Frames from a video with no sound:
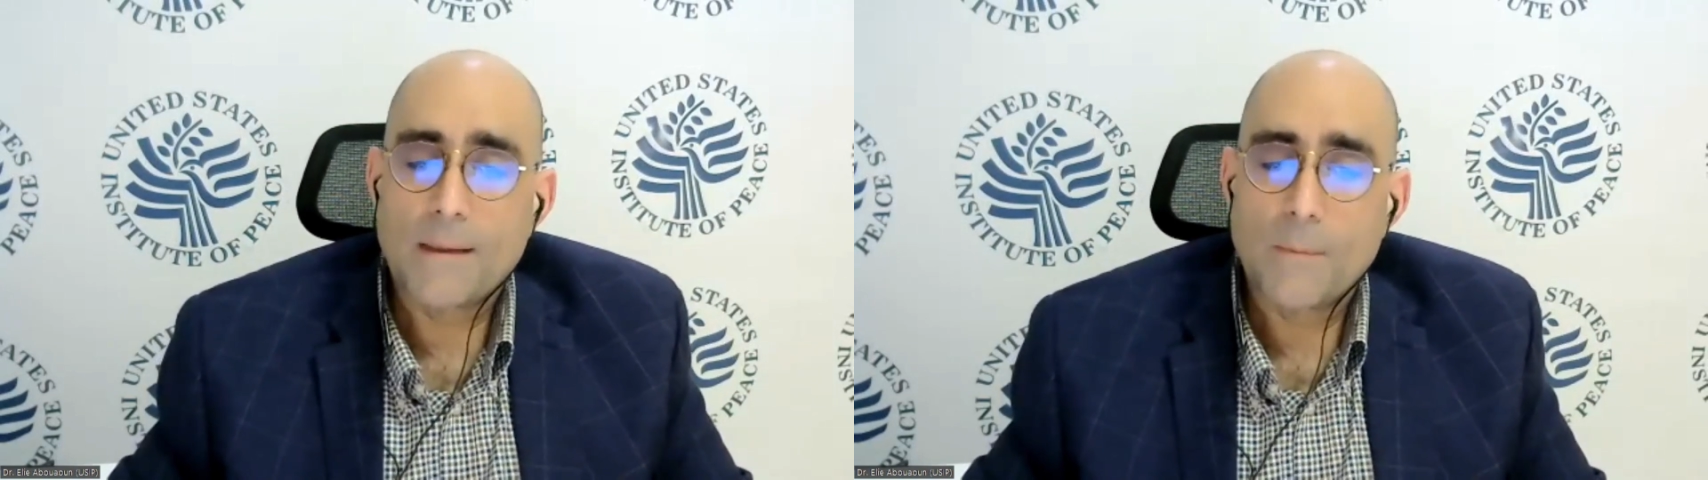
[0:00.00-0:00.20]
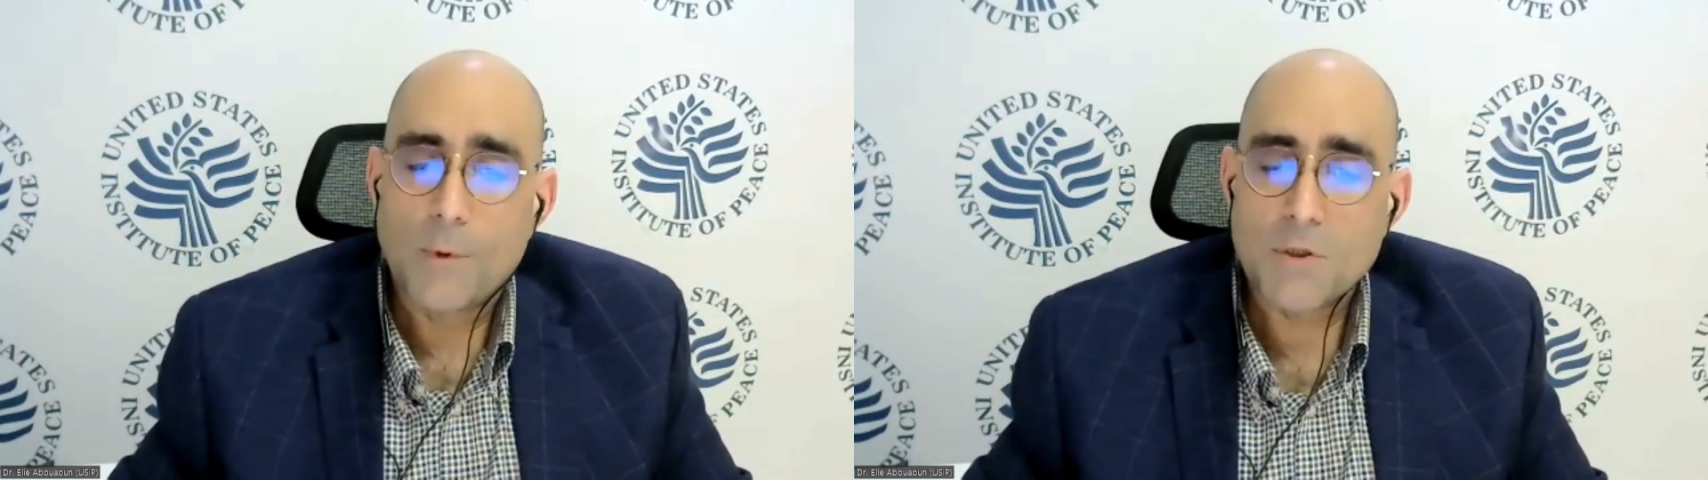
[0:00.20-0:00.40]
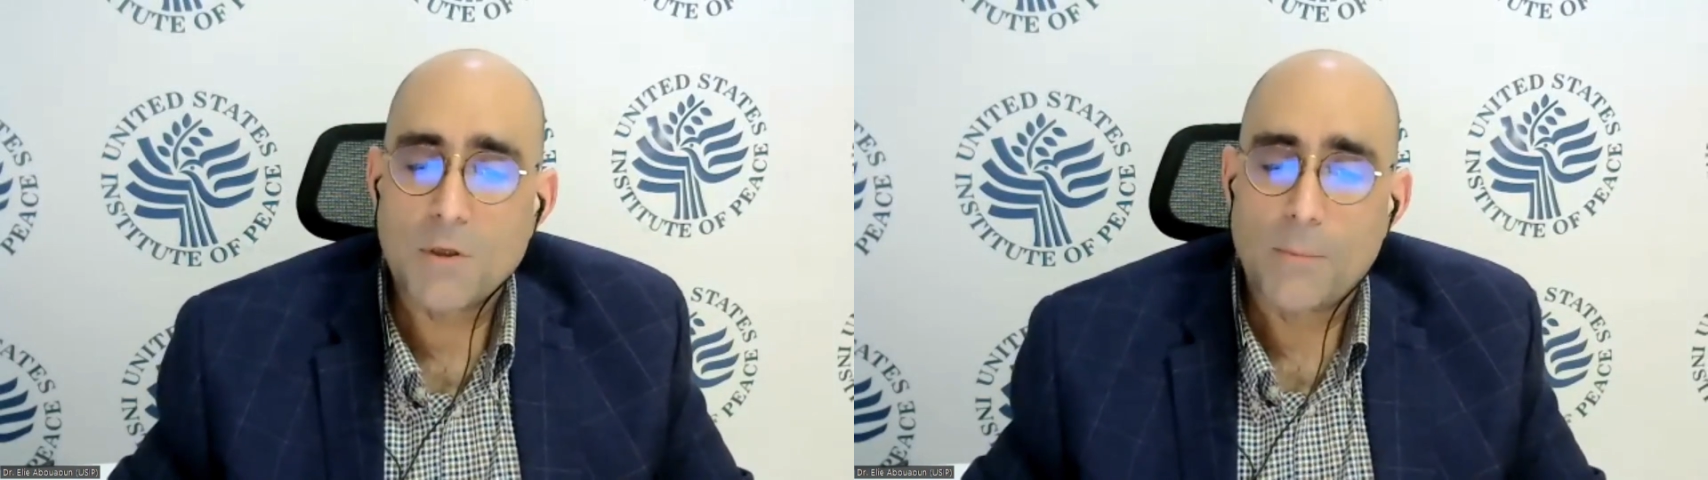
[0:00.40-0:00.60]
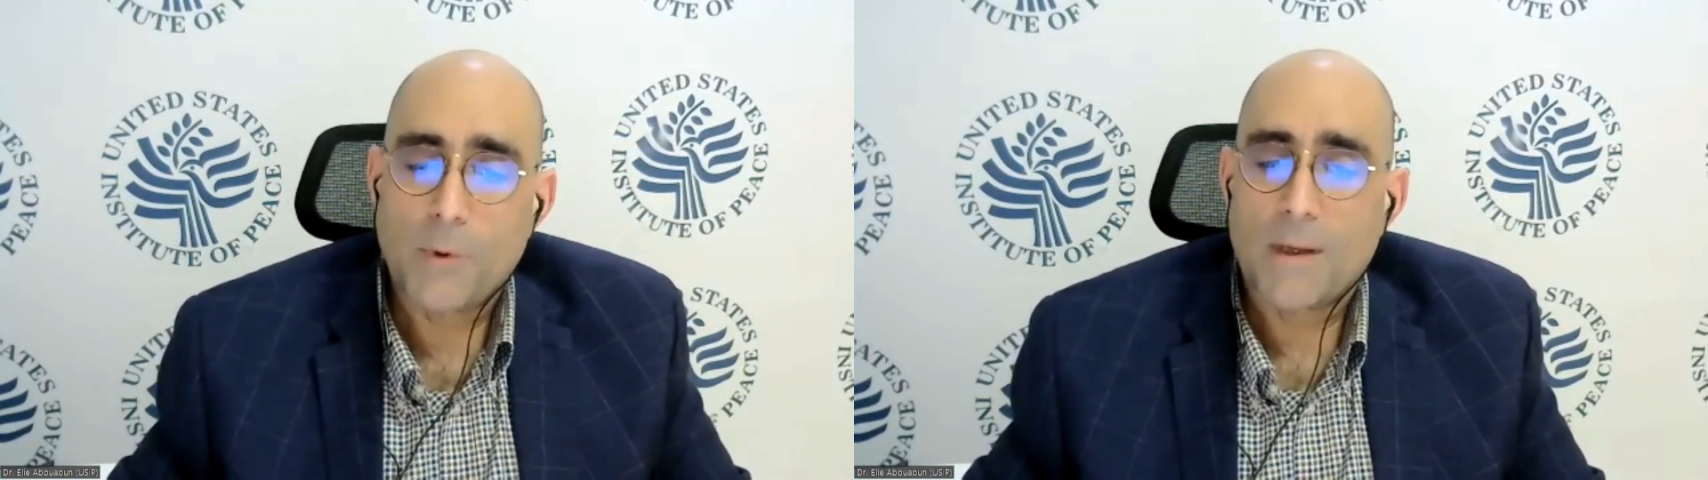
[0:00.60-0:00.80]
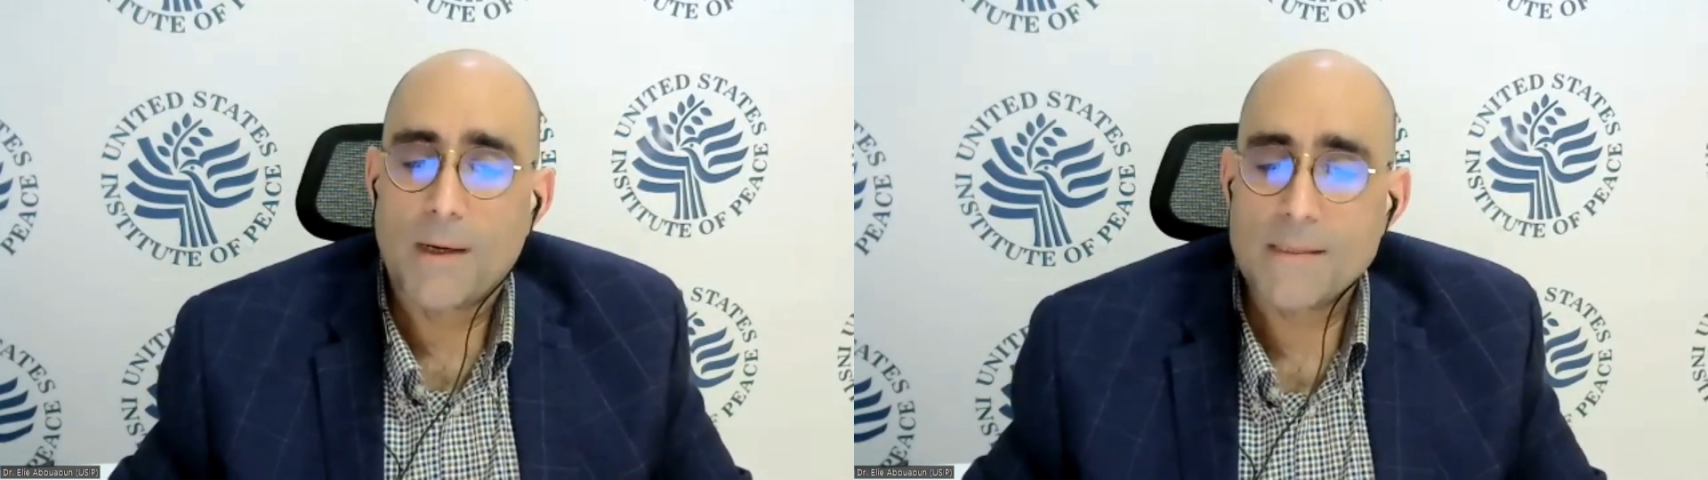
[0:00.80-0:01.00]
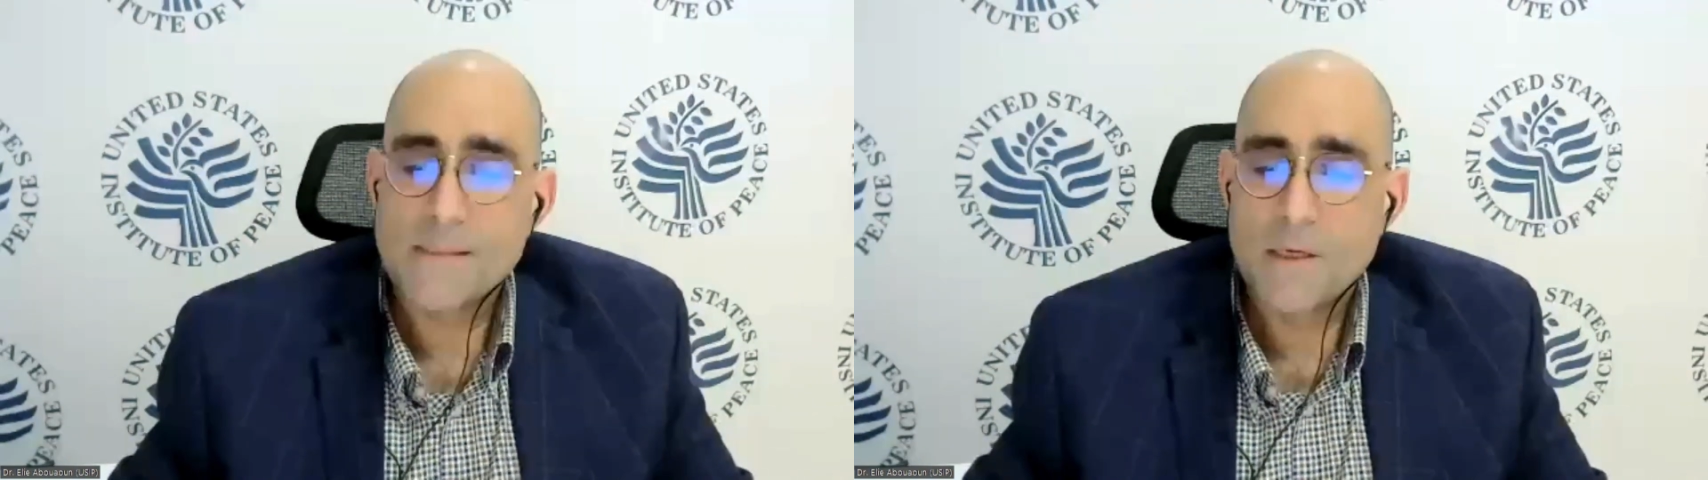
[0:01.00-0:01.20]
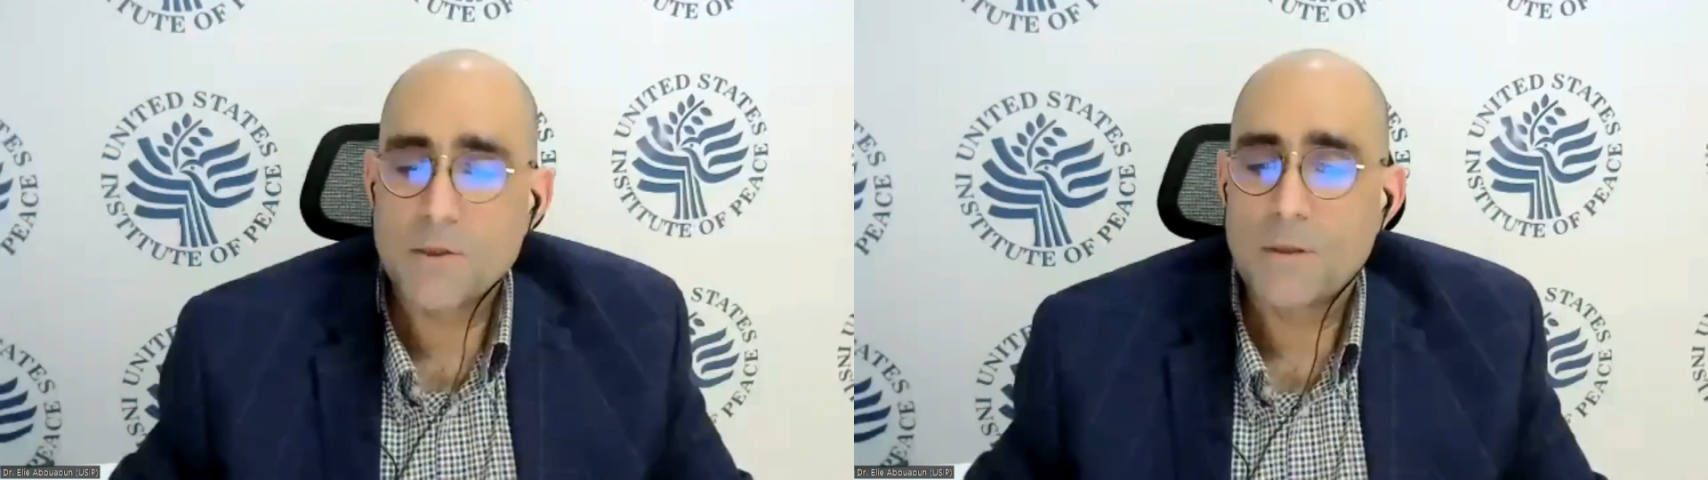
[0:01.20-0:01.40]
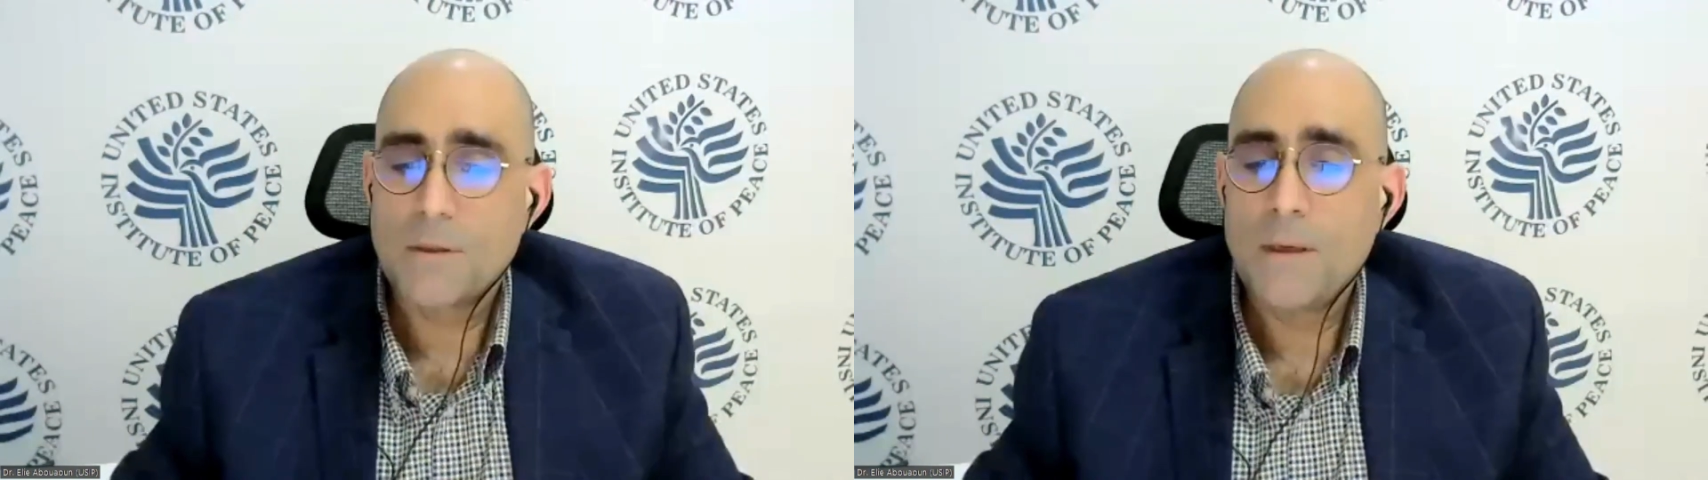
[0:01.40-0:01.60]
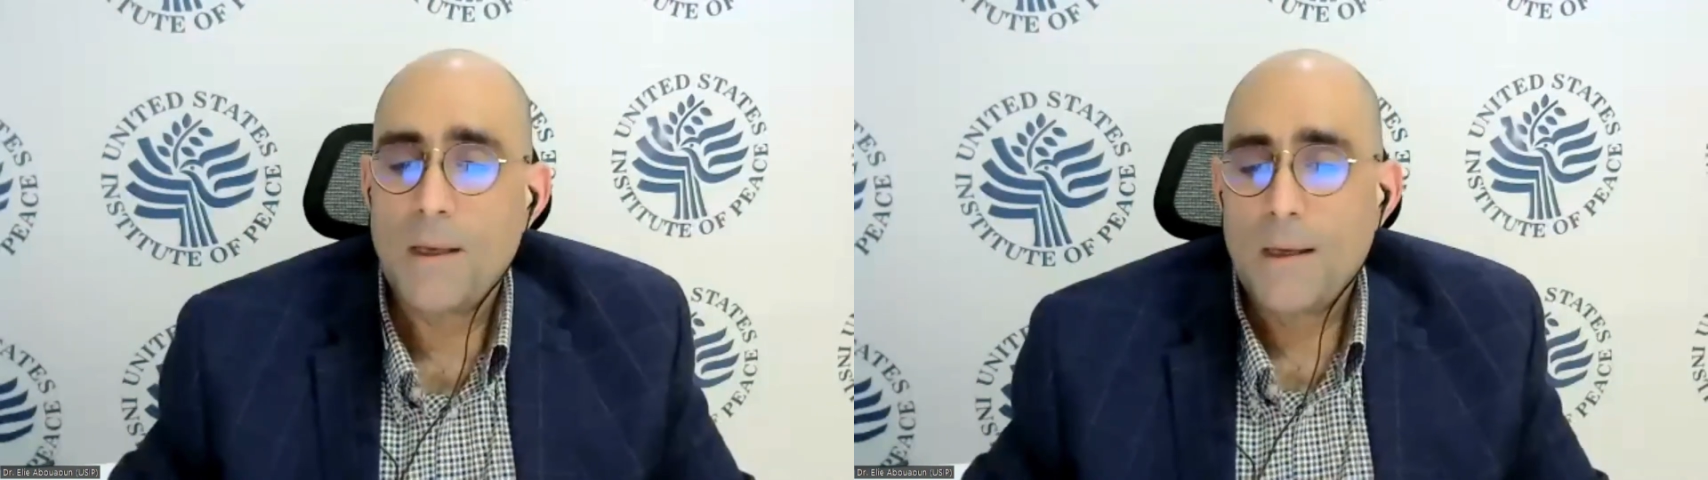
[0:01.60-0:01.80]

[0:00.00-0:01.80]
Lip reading: emotional polarization